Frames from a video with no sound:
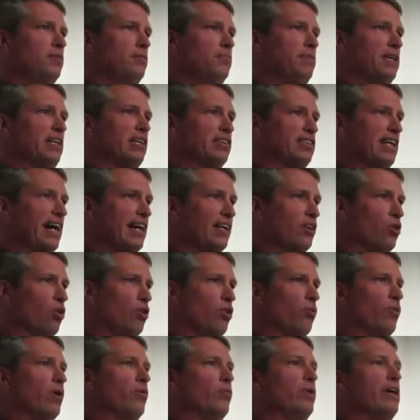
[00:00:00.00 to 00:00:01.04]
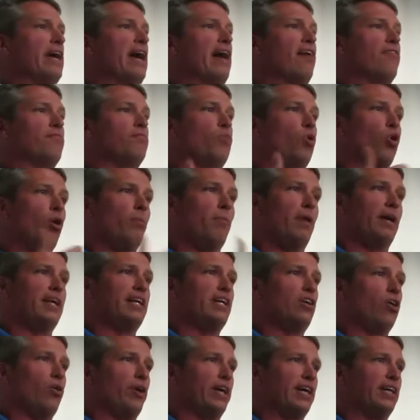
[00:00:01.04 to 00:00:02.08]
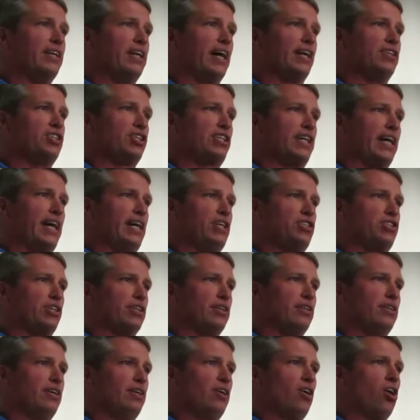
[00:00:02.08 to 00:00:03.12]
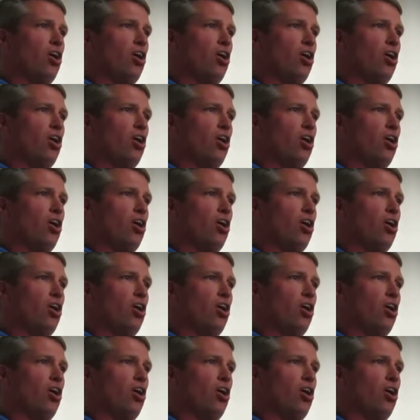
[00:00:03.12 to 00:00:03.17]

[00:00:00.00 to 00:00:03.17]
Because I know that when we have more money going into education,